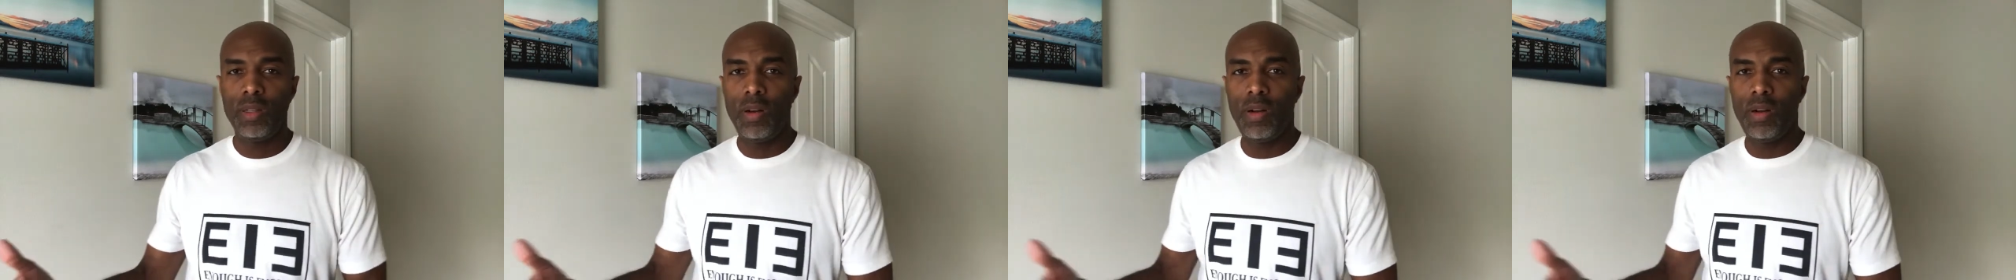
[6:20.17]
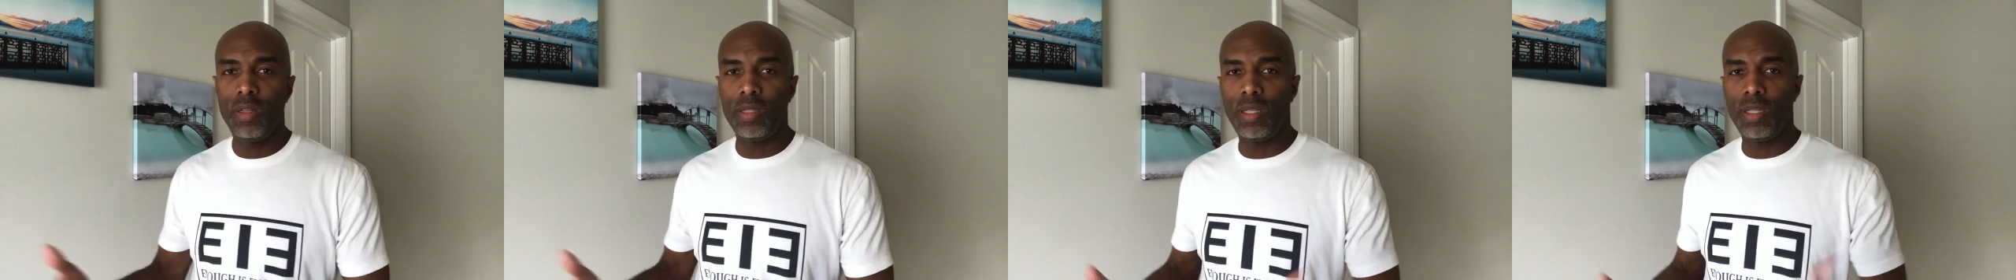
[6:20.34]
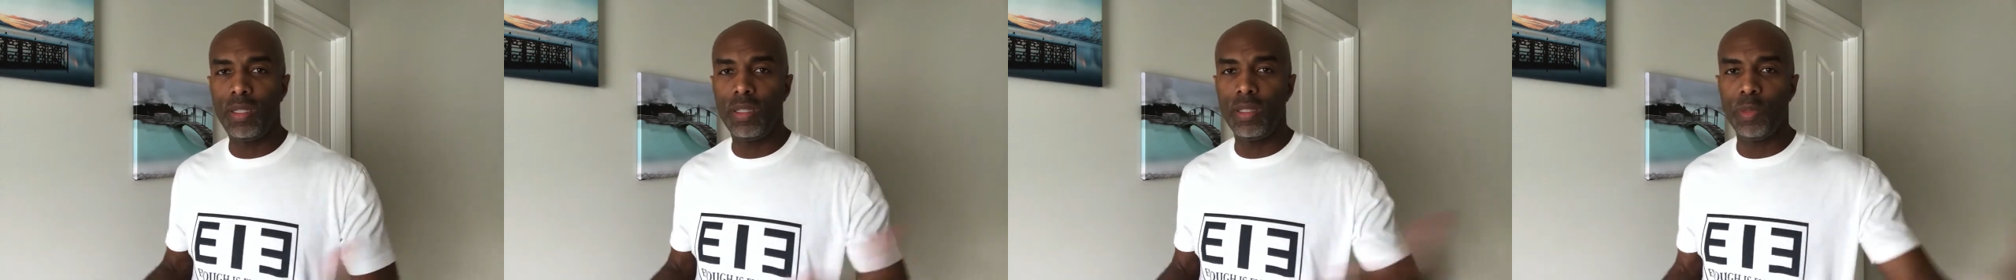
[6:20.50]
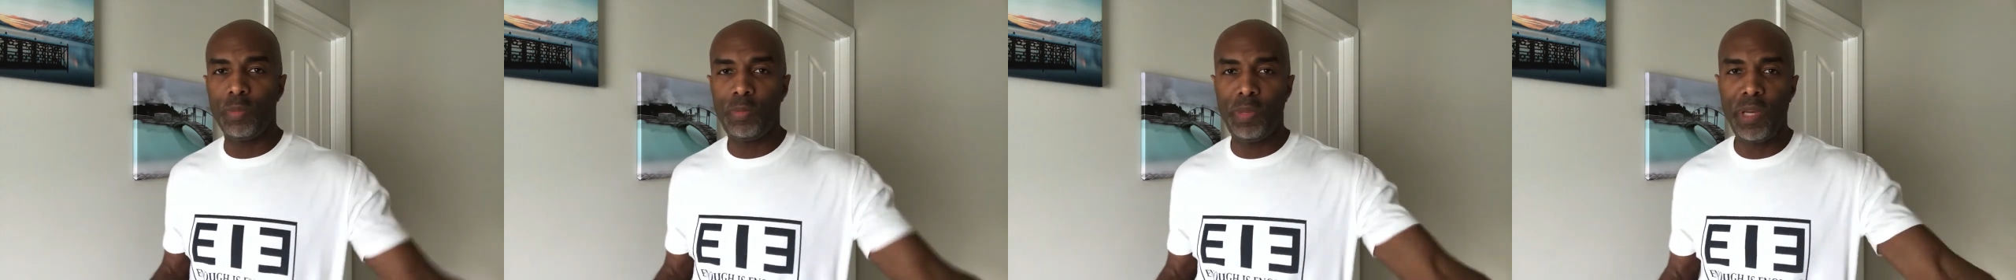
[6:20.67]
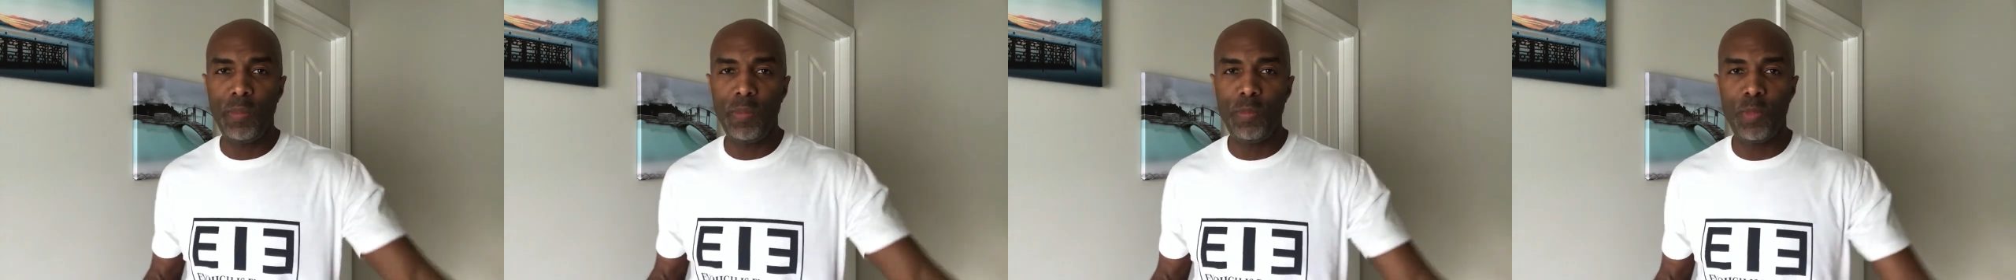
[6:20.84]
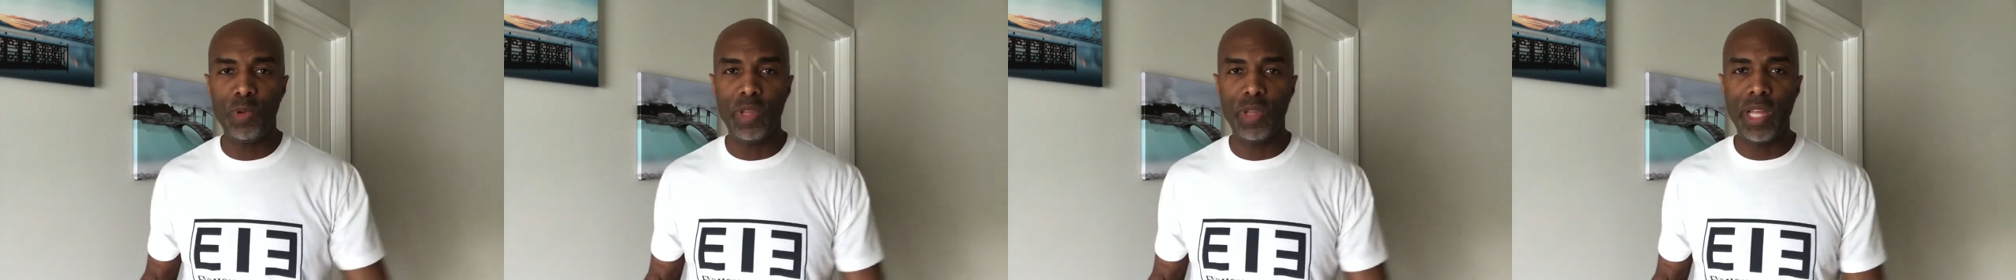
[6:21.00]
on other
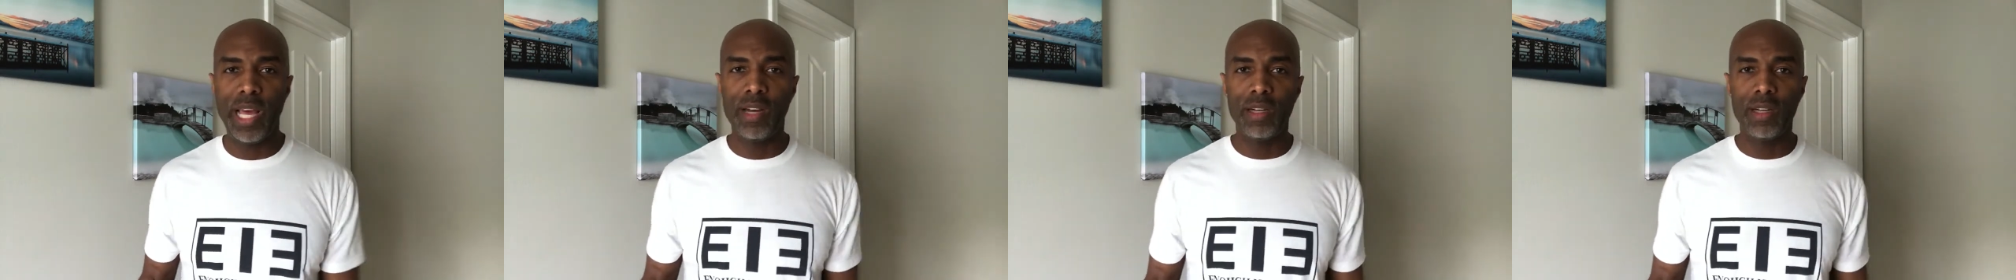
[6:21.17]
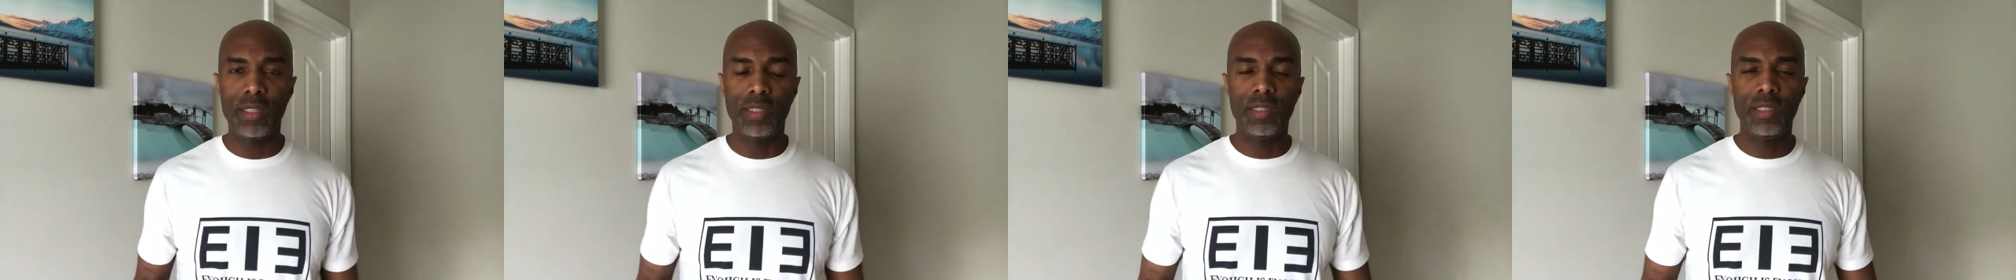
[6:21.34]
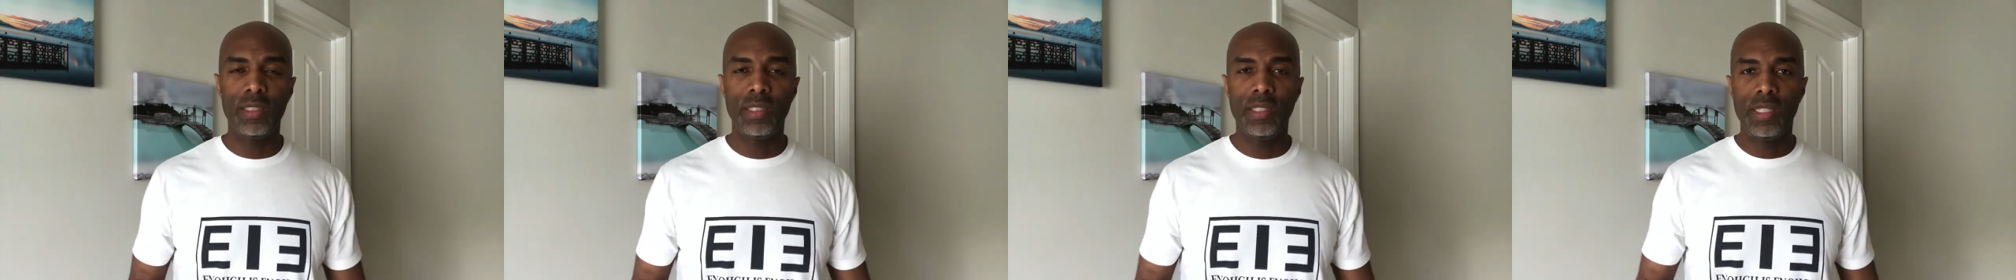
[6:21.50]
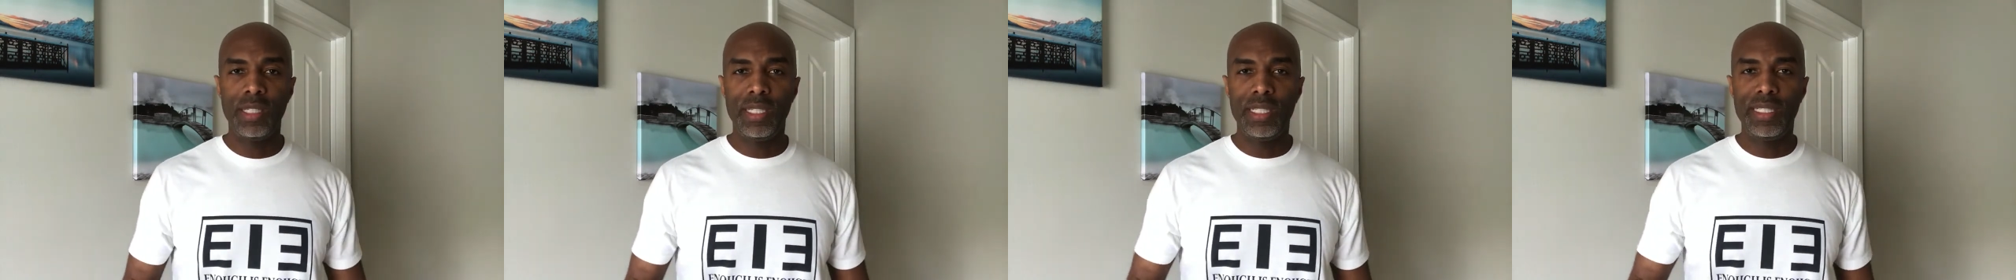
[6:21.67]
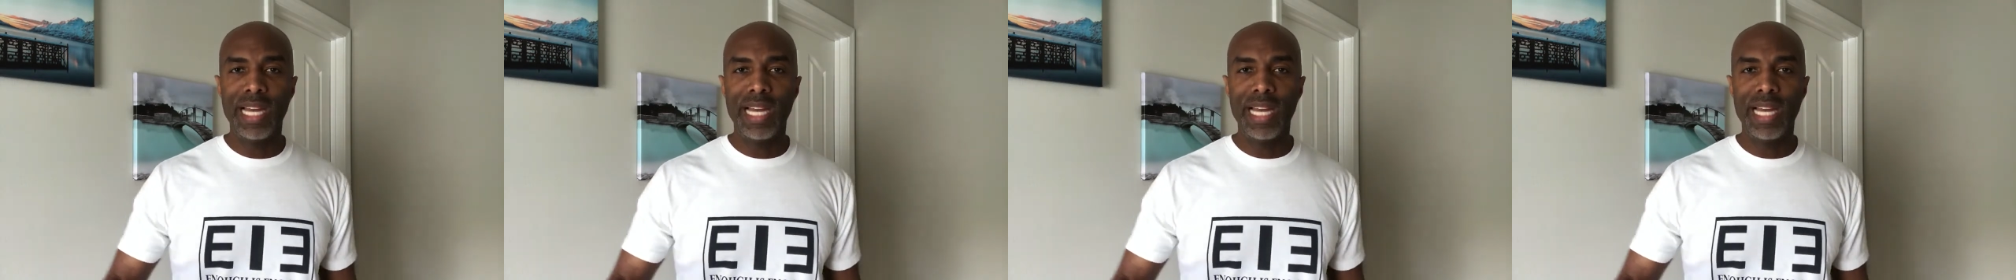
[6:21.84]
people that are